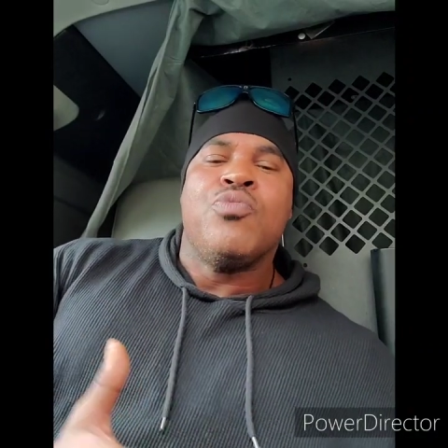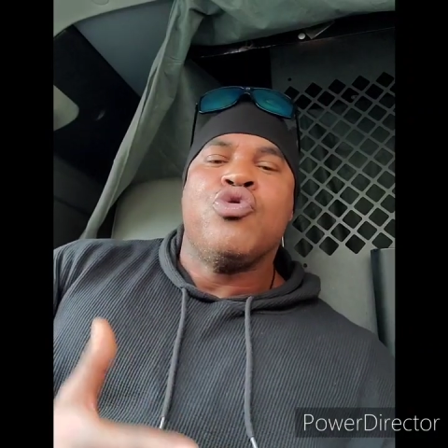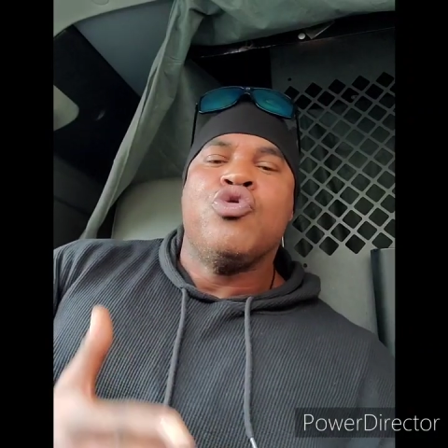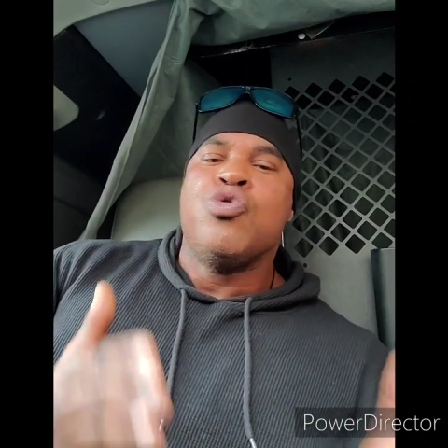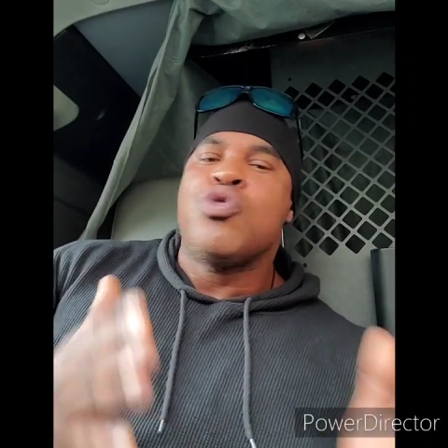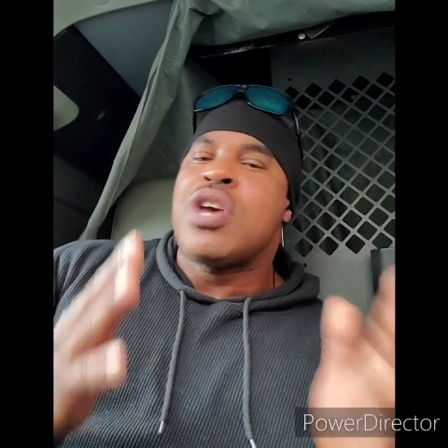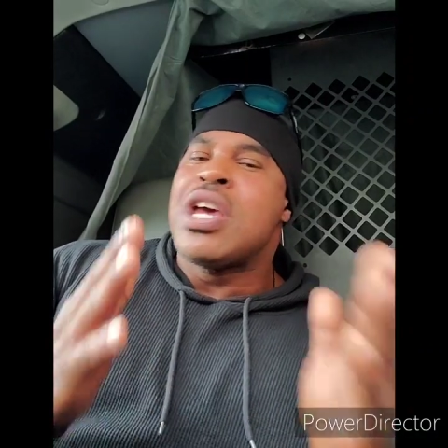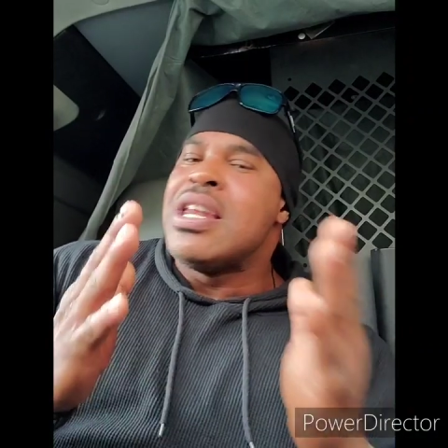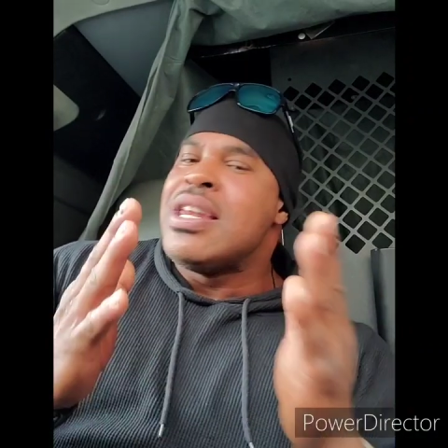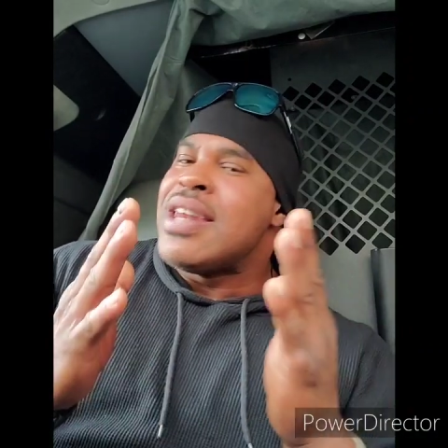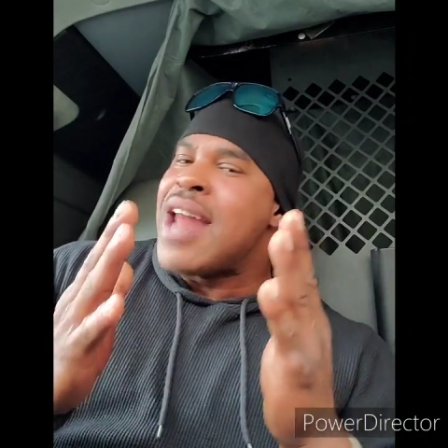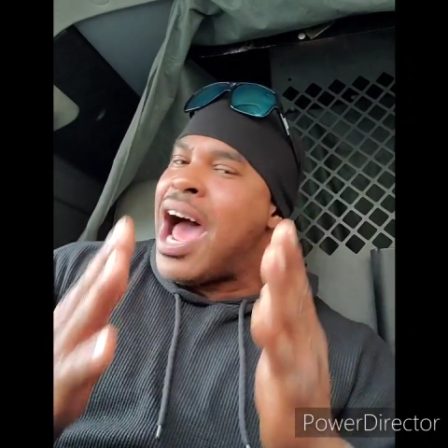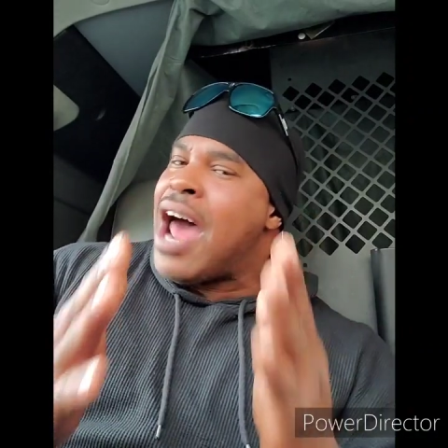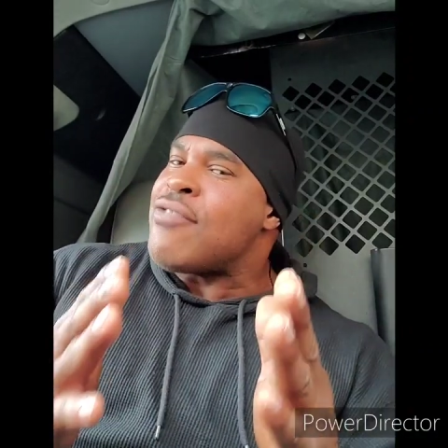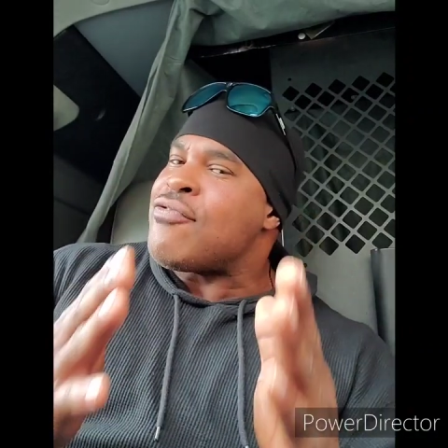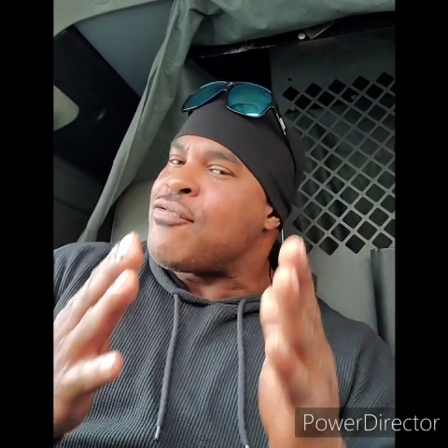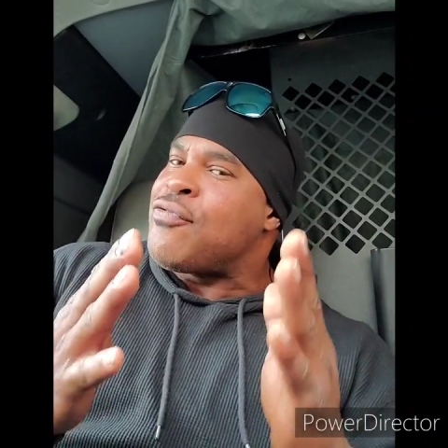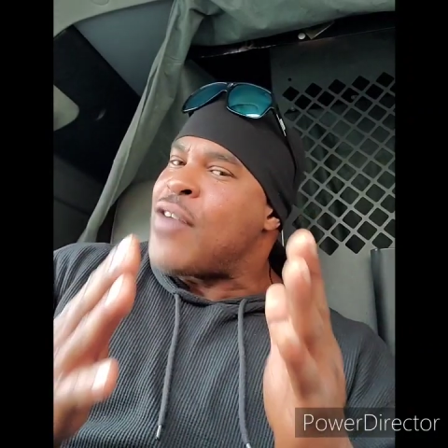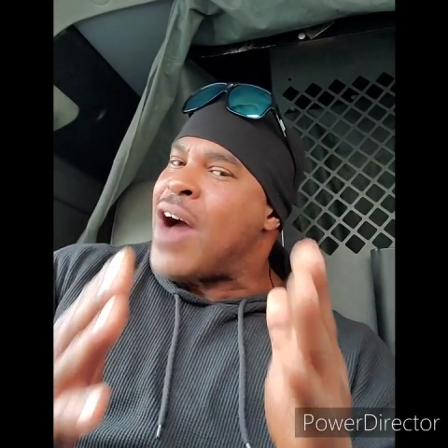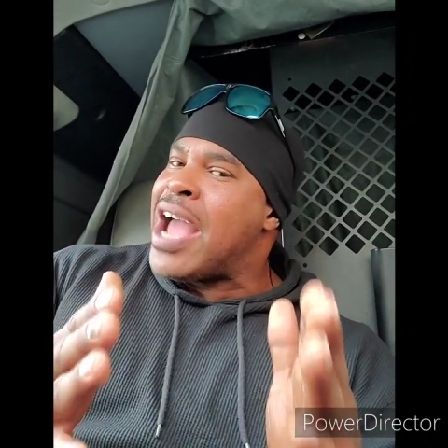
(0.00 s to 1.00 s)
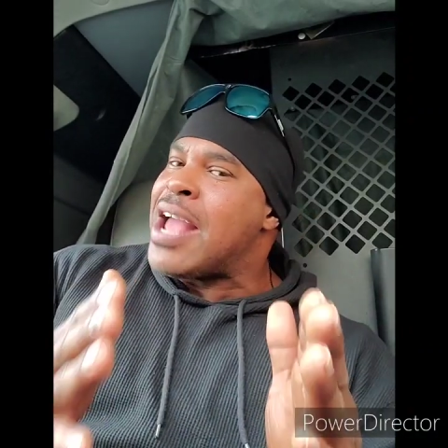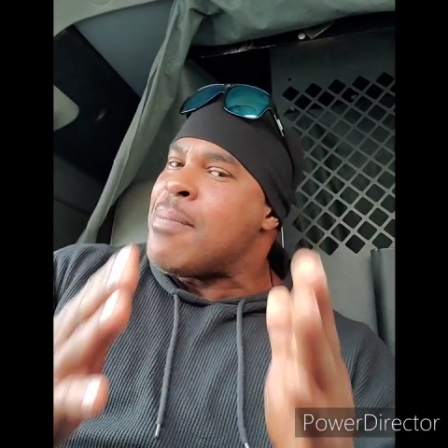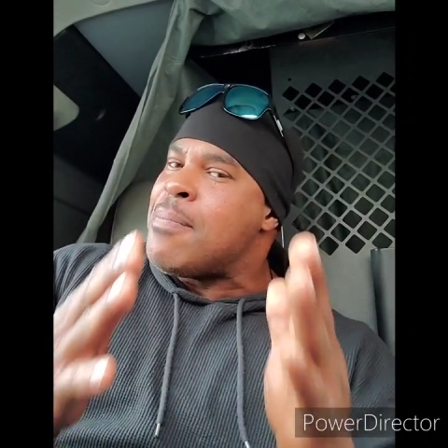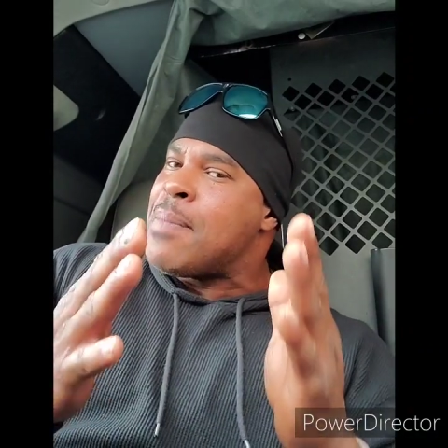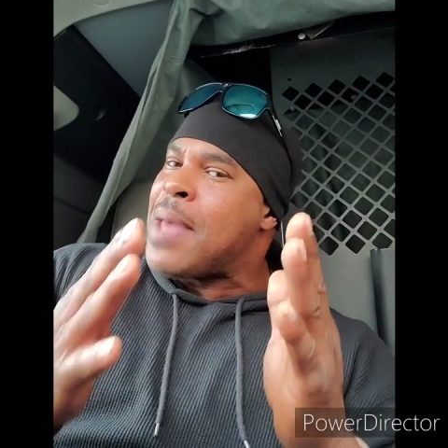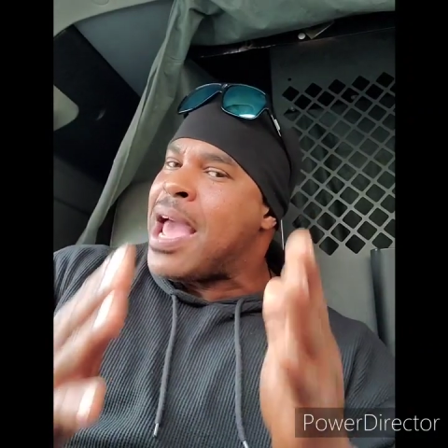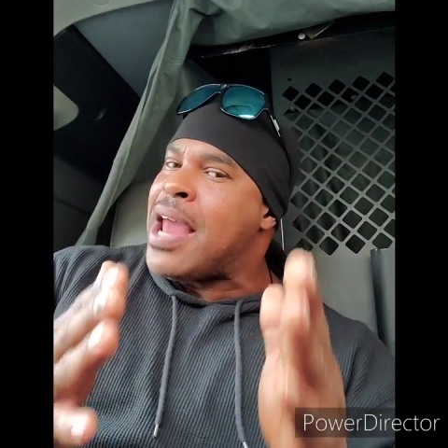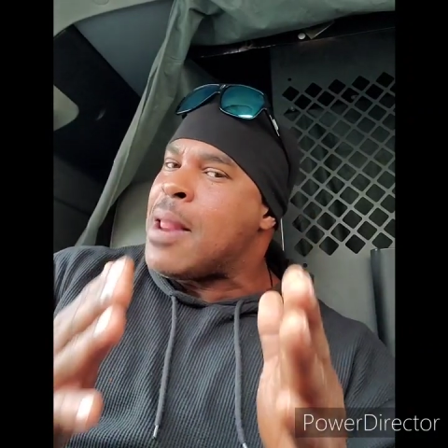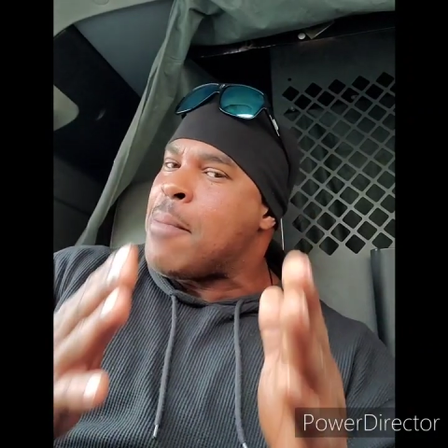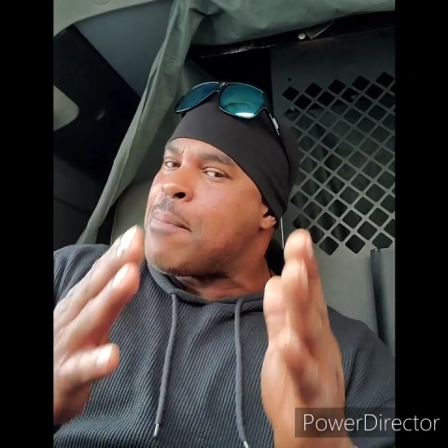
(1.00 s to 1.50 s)
You cannot fight
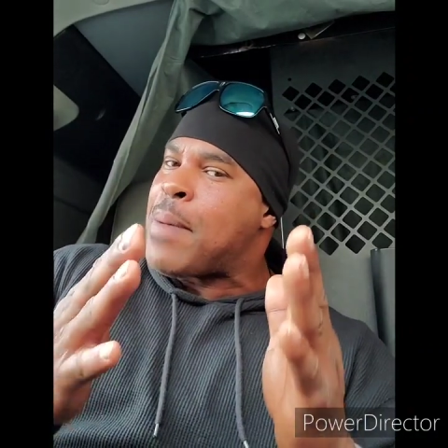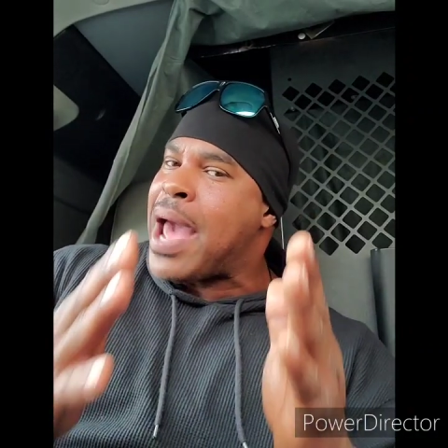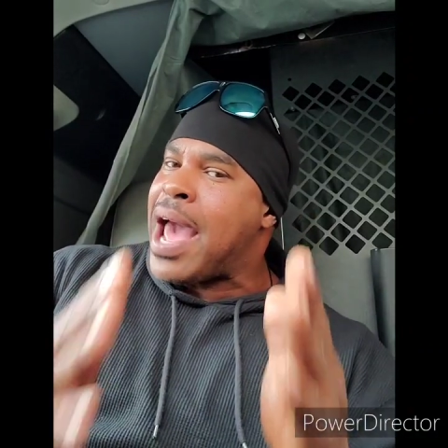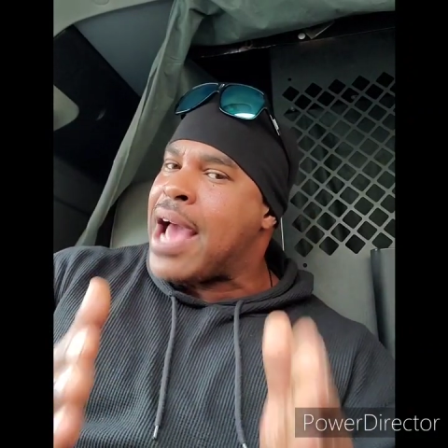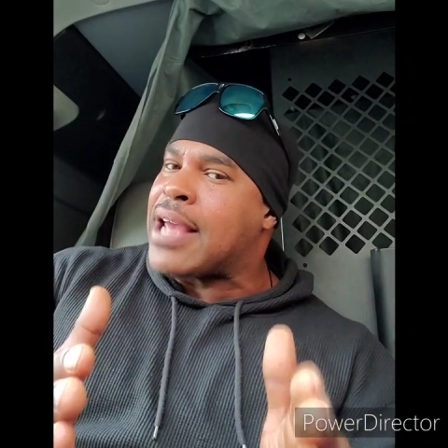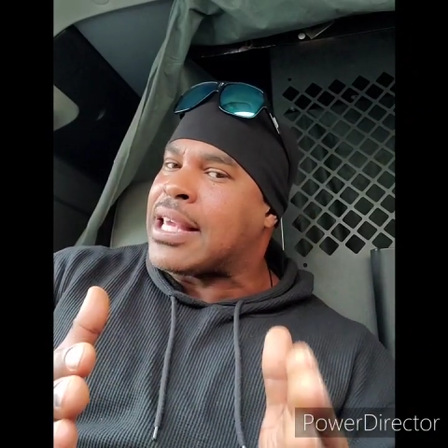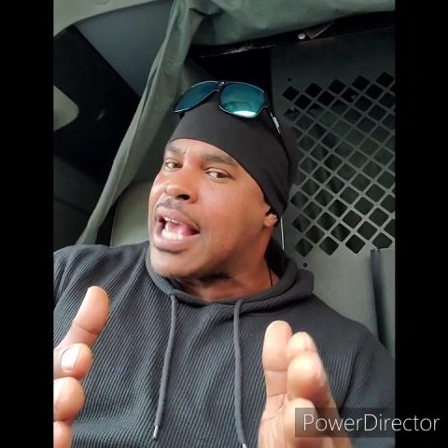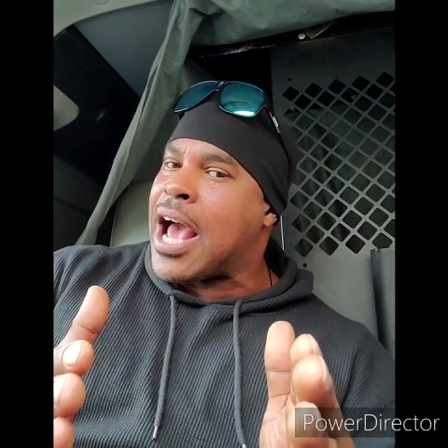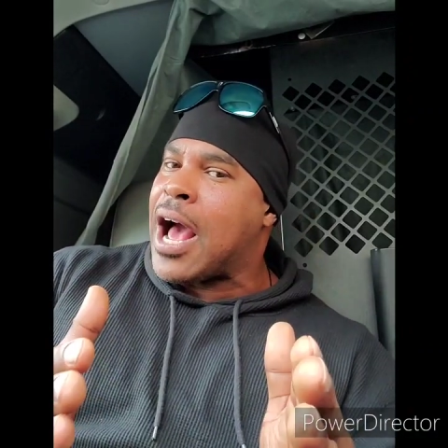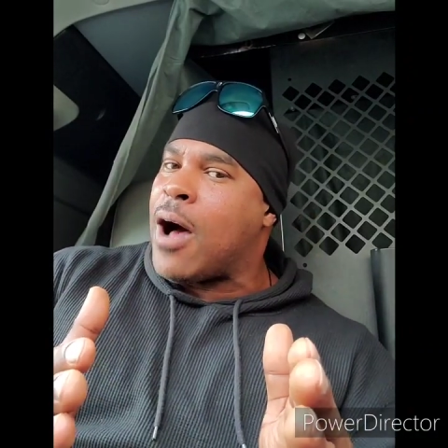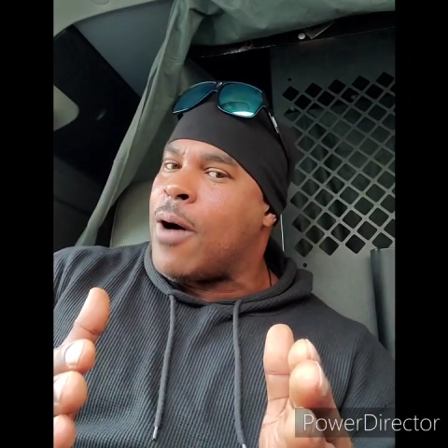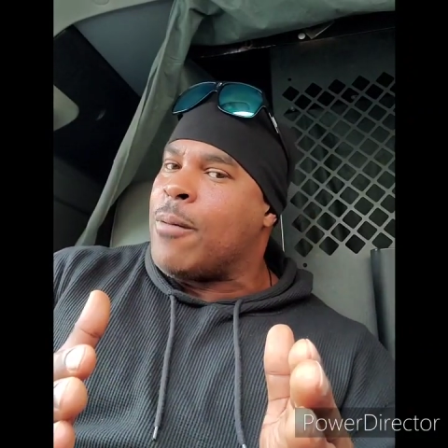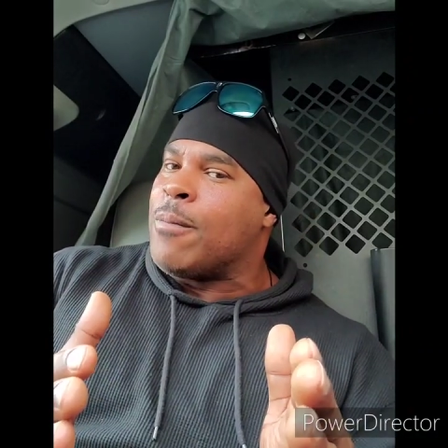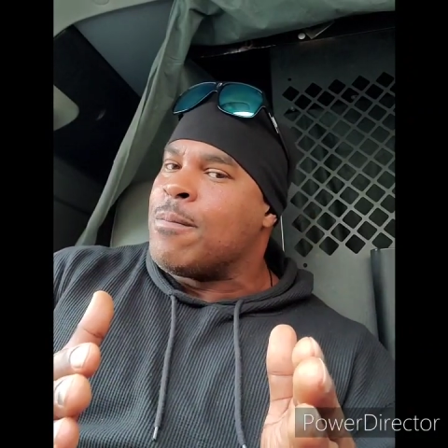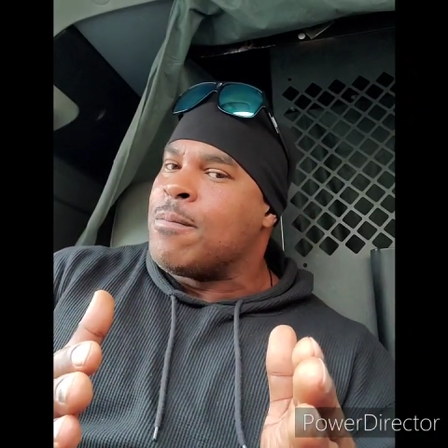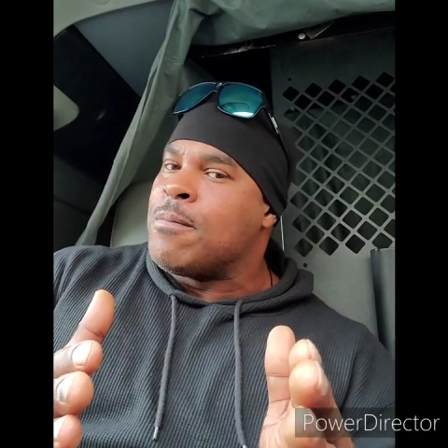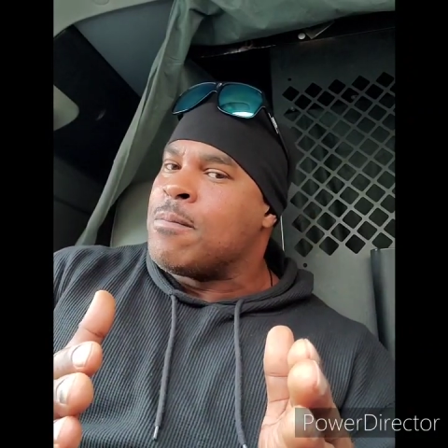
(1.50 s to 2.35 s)
Manny Pacquiao.